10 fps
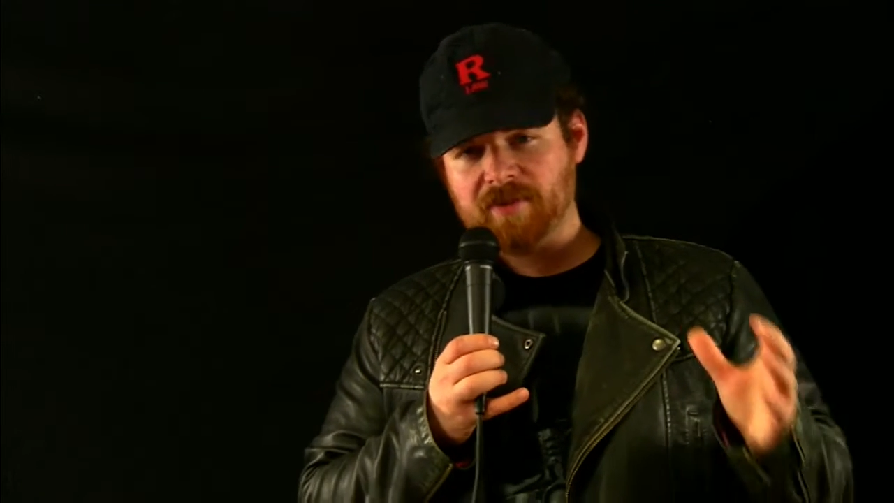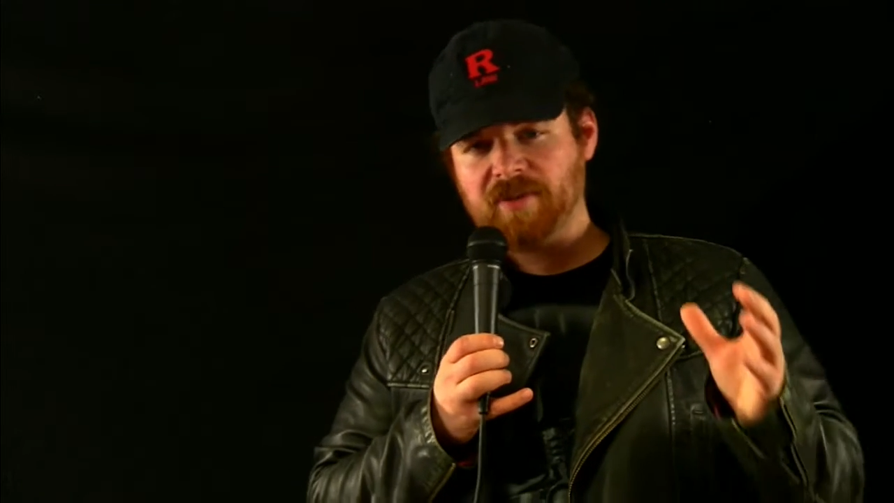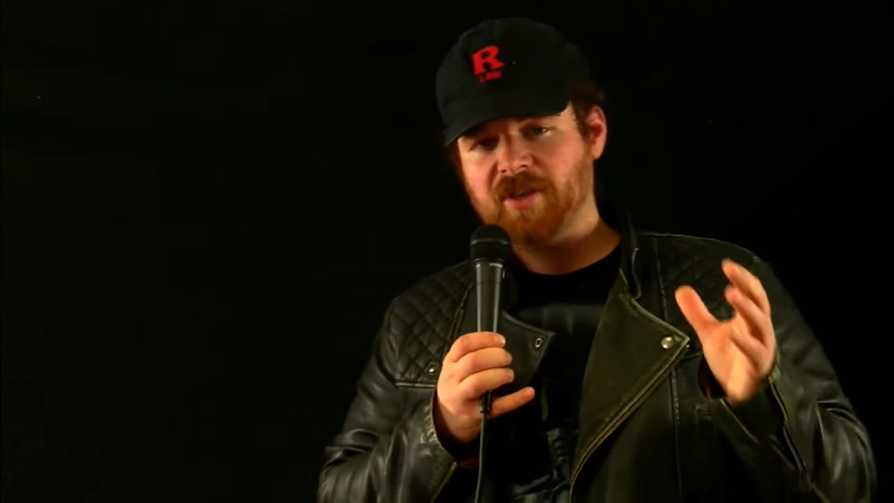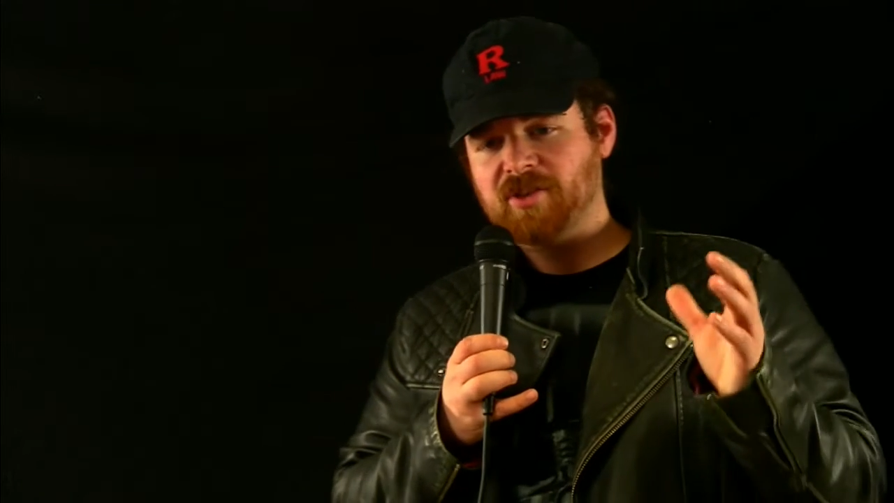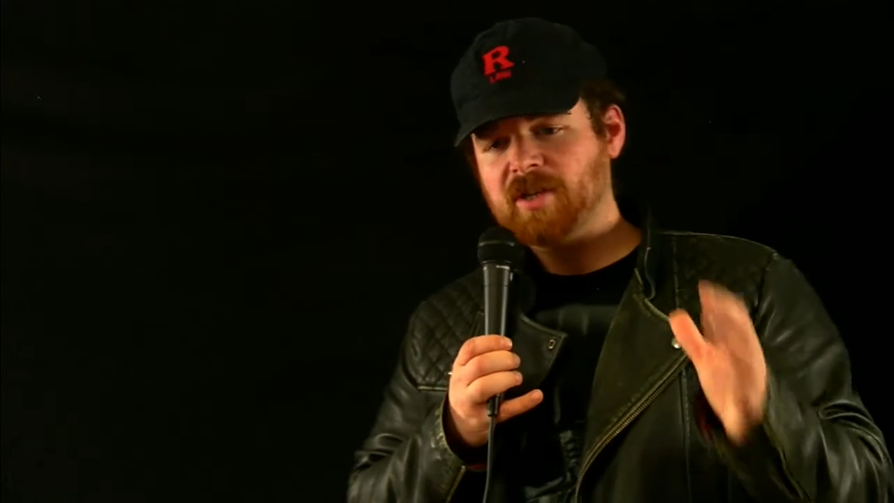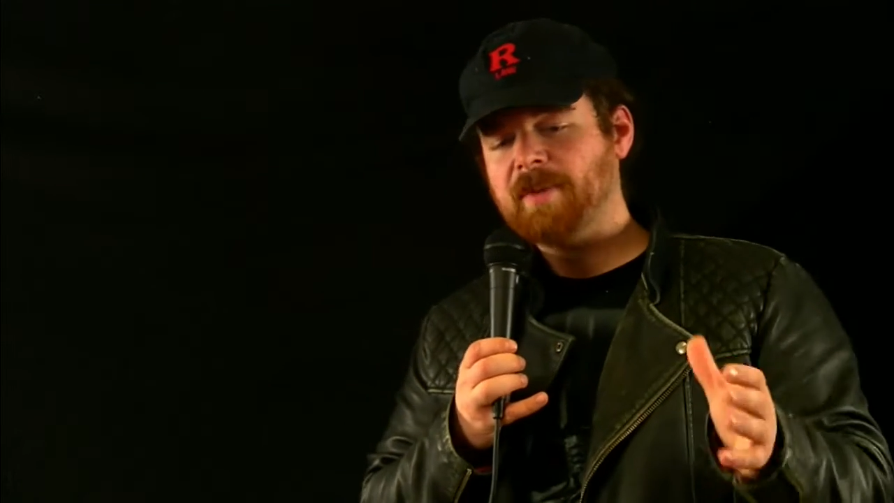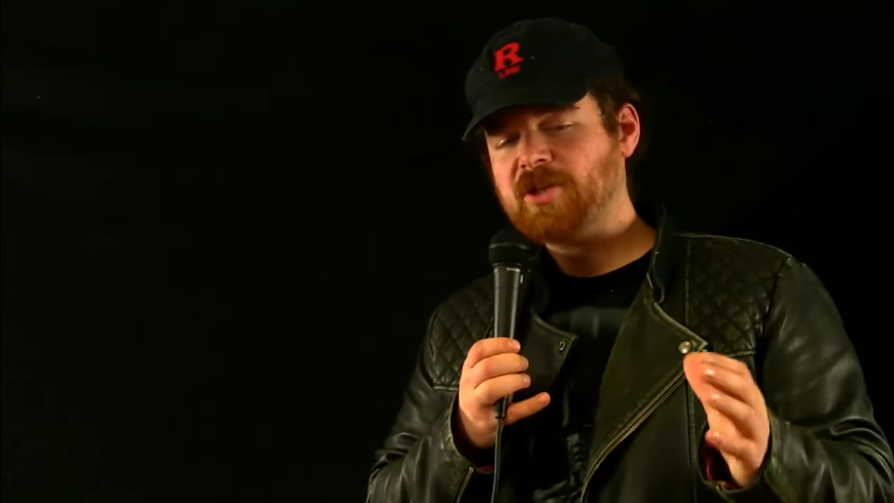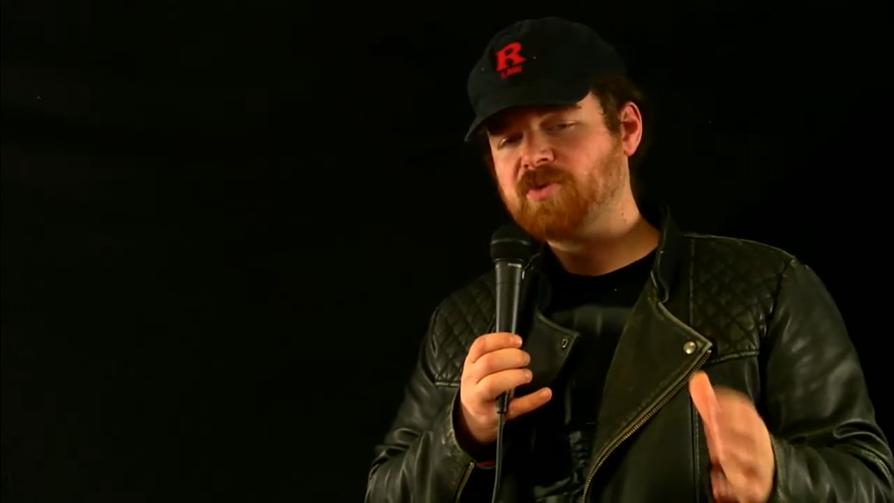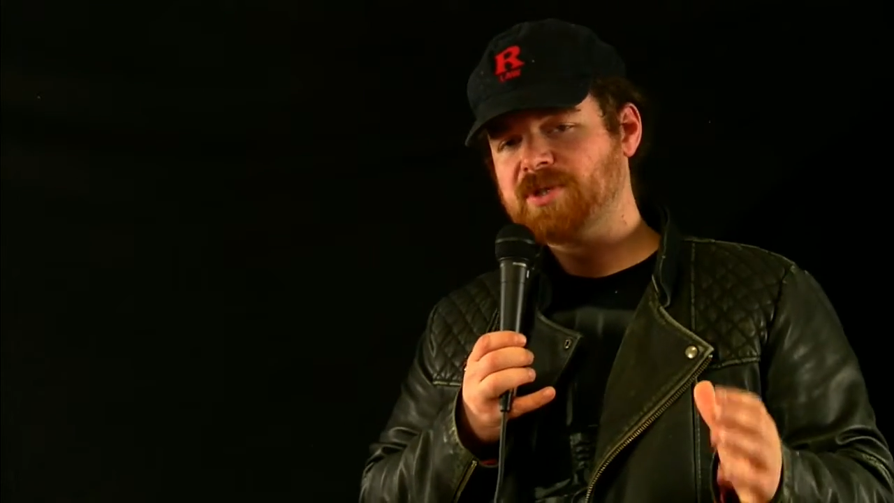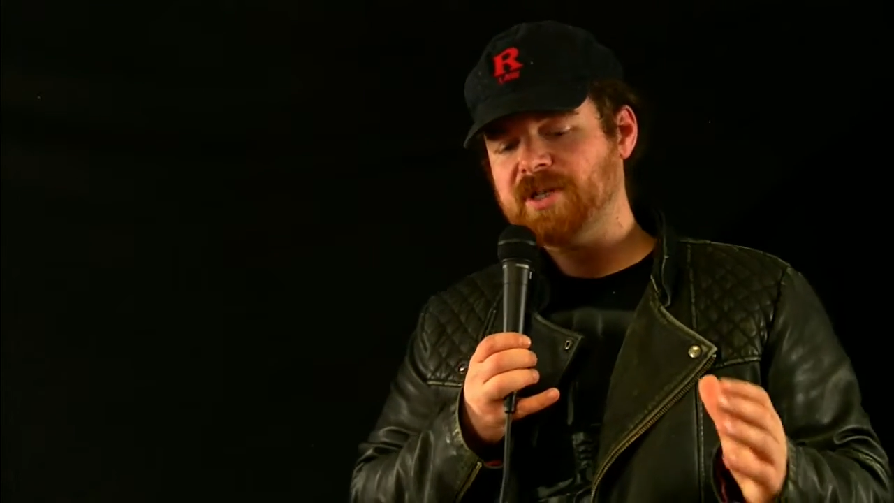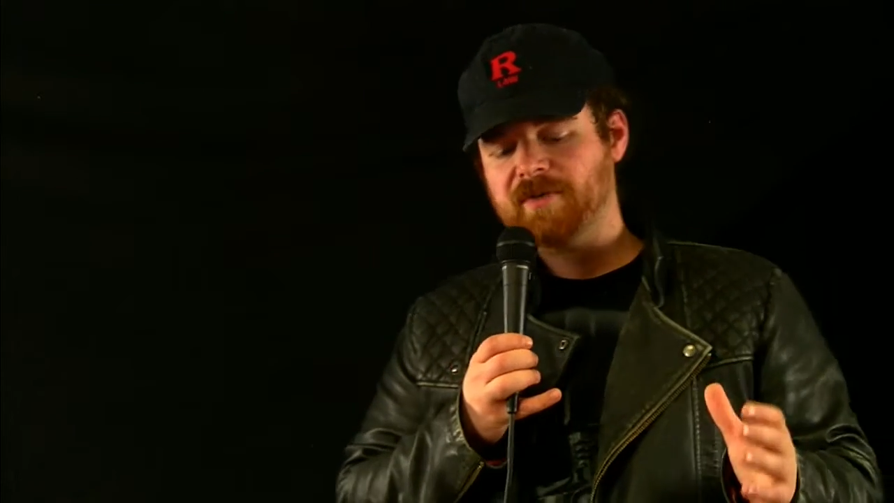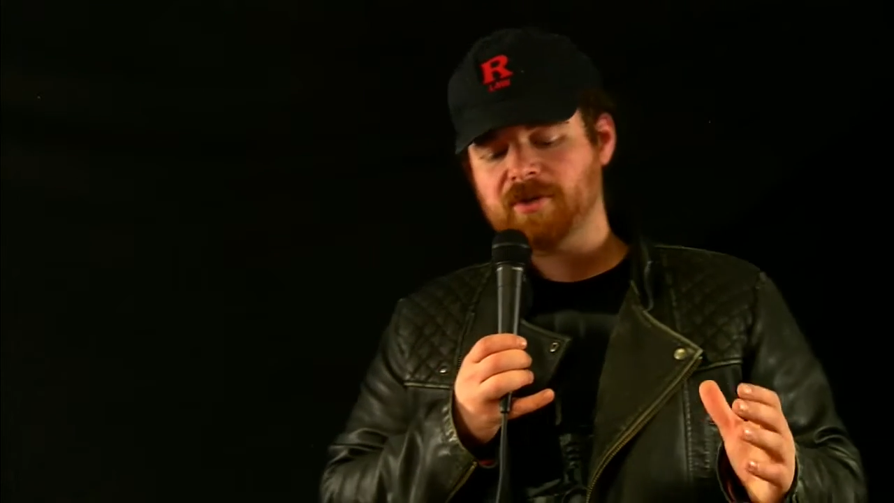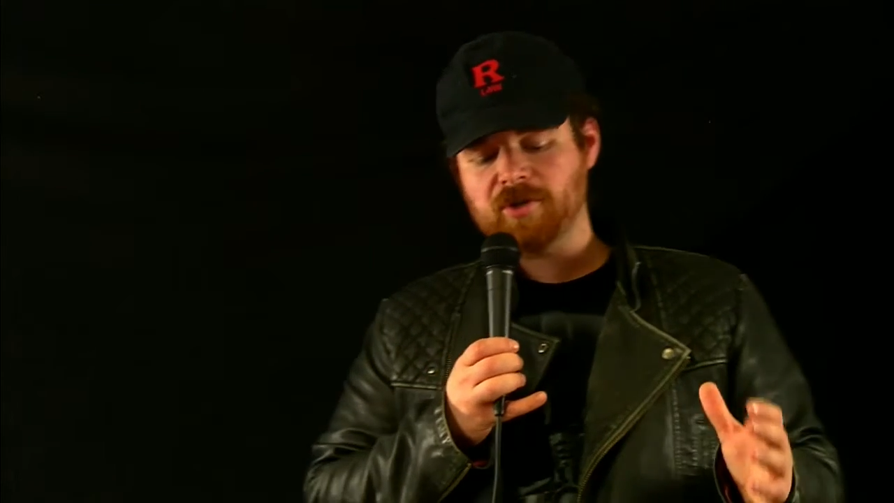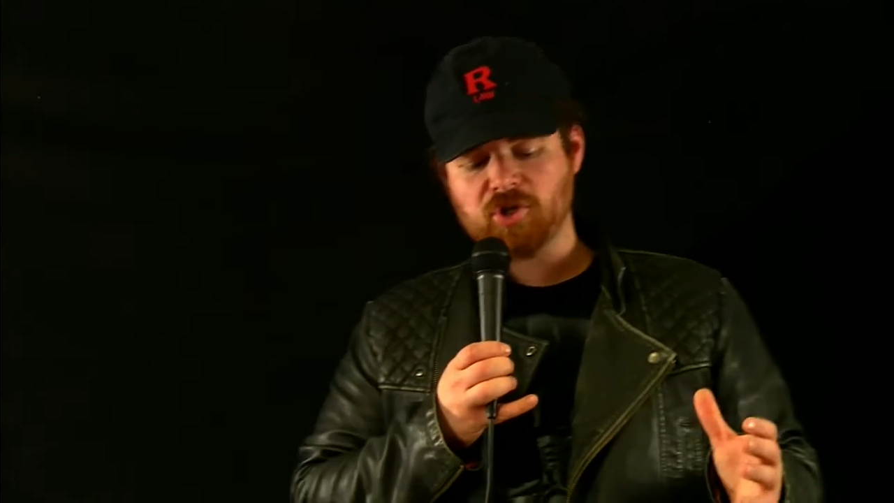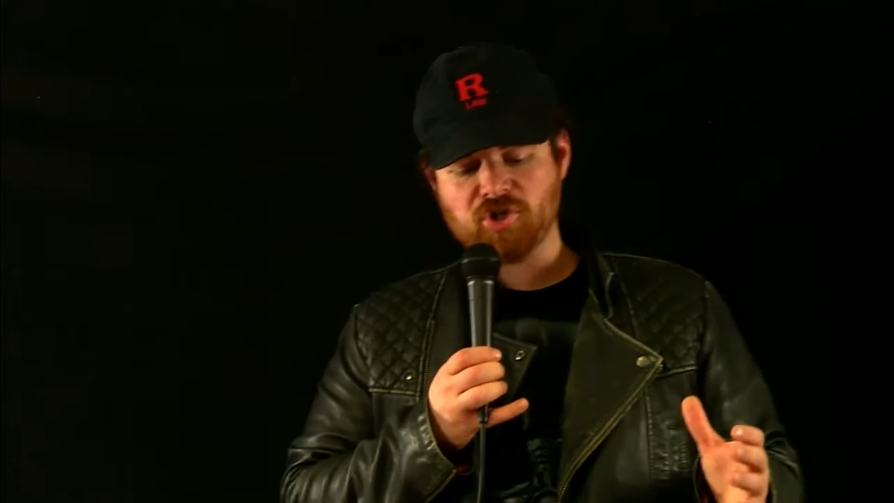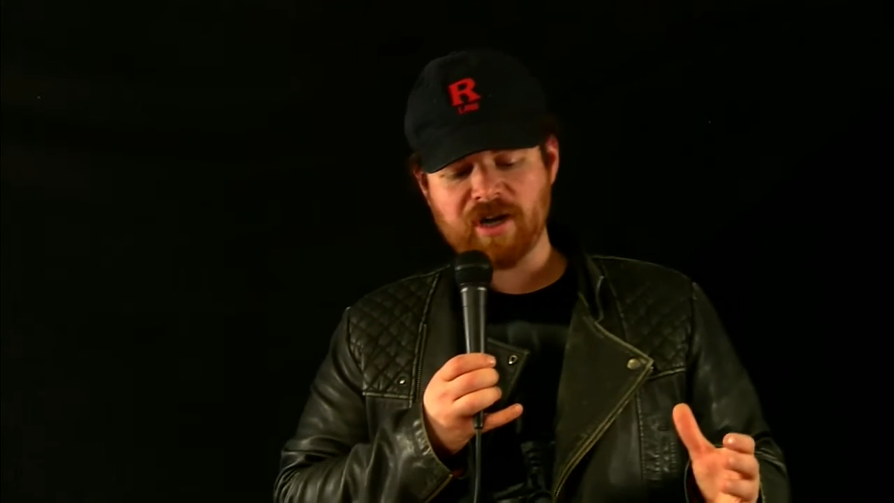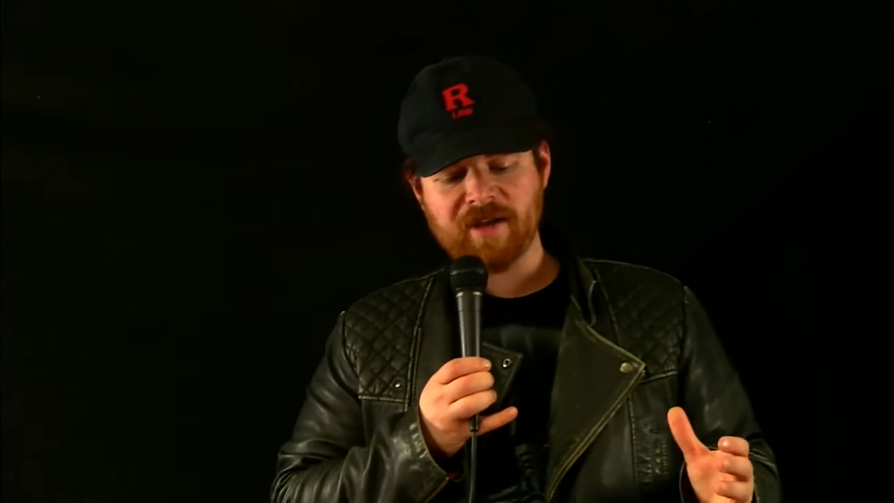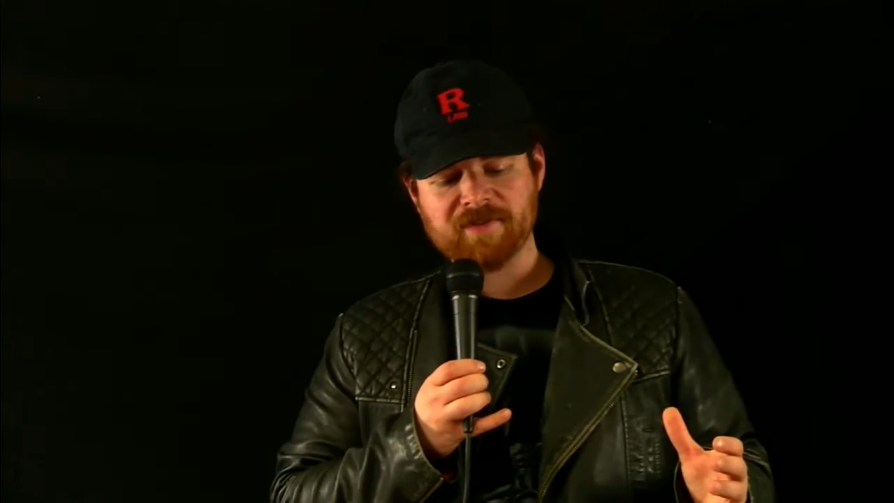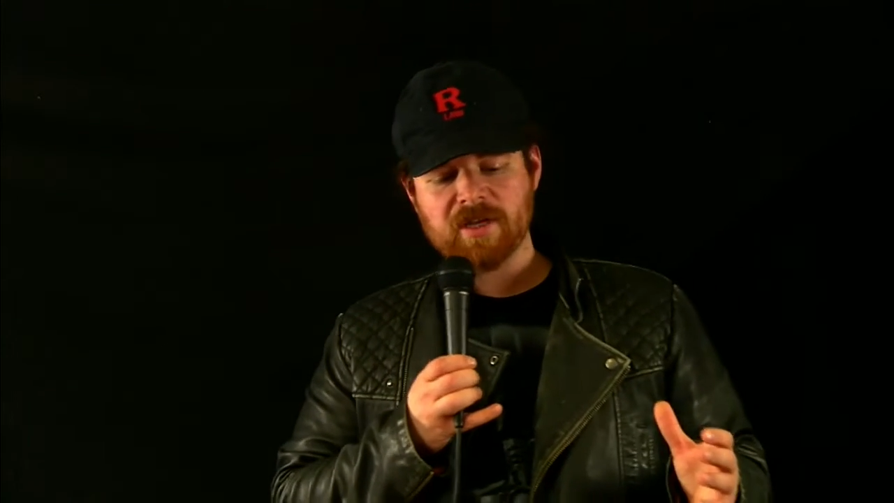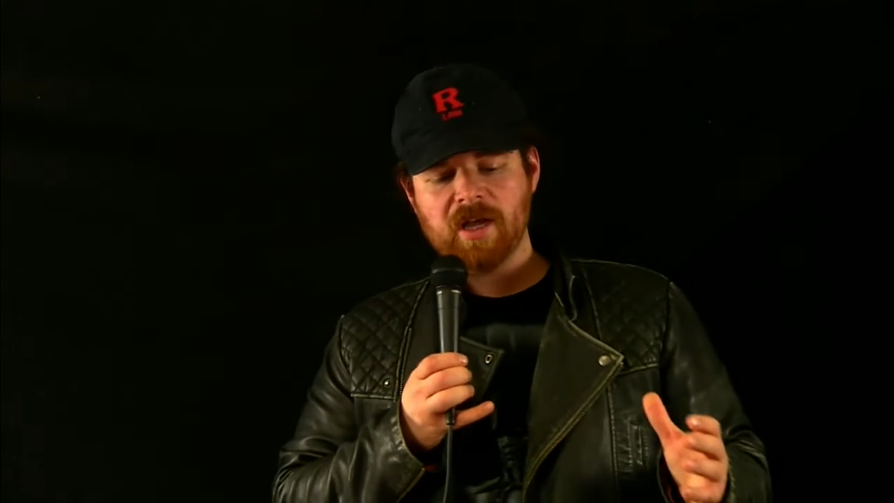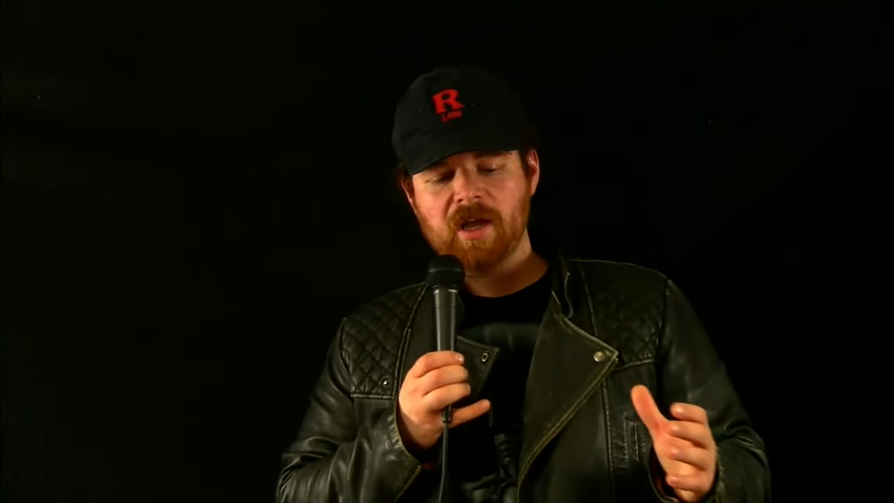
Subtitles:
if not the best receiver in this draft.